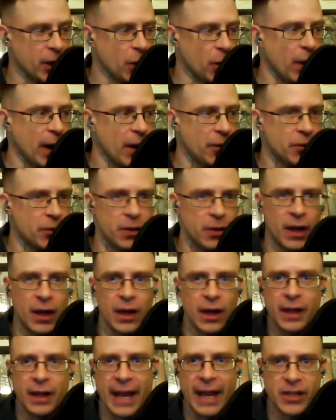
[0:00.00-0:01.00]
around
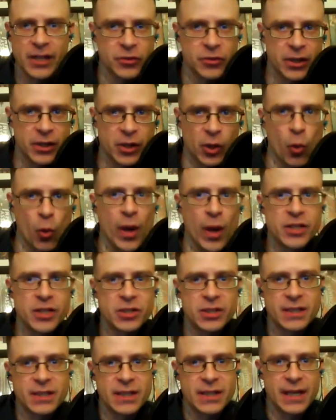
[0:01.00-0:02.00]
answering your
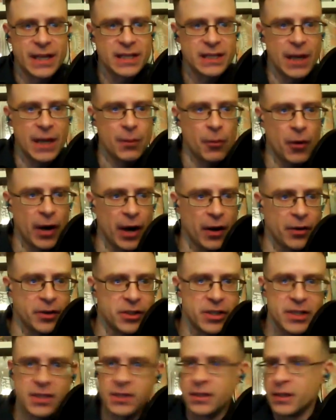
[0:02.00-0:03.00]
questions next time around.
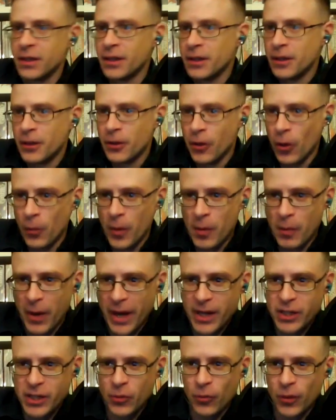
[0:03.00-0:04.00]
Just be
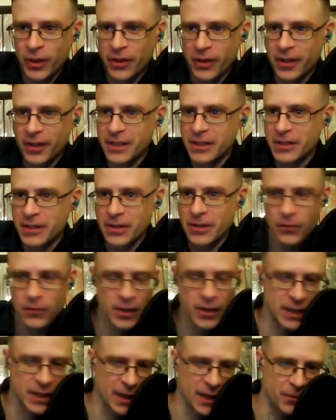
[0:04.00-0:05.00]
patient with us. It was
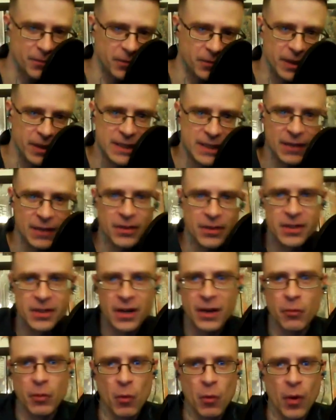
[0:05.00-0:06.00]
first time us having us
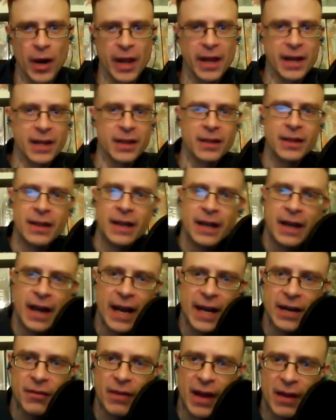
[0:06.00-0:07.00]
on. We wanted to
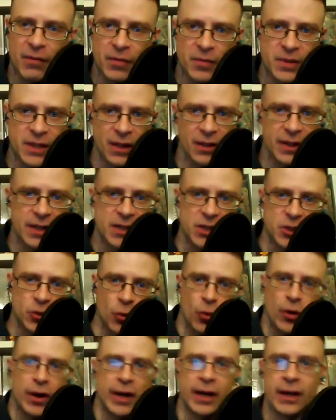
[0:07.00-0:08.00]
kind of have him tell his
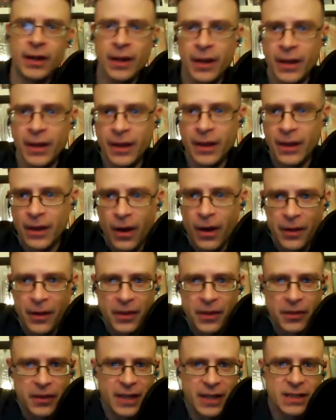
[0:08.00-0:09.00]
story on
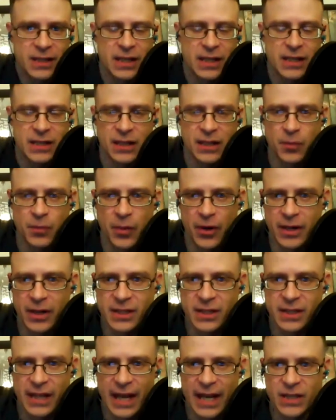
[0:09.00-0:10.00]
the things he's
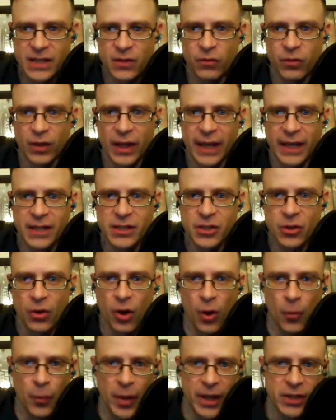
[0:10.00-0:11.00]
experienced as of late.
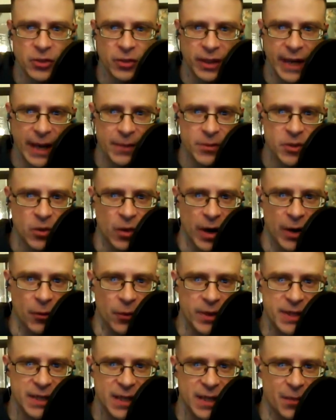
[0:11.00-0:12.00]
So, Pixel Game Squad,
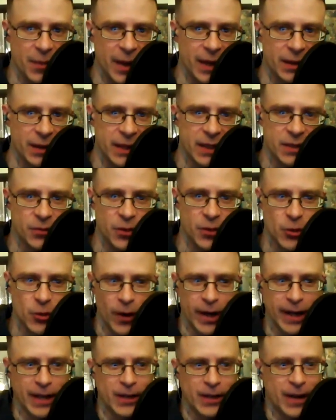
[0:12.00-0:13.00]
what's up, man? Thanks for
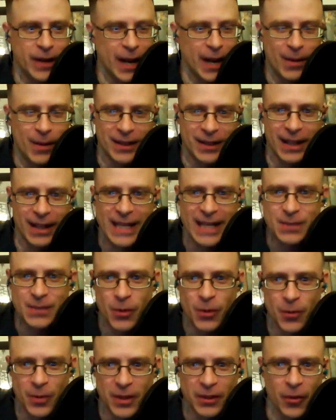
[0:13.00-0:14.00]
joining. You came at the last
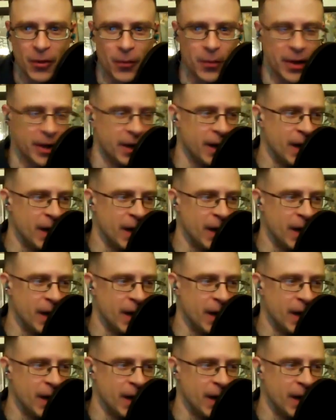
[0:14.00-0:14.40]
moment though, but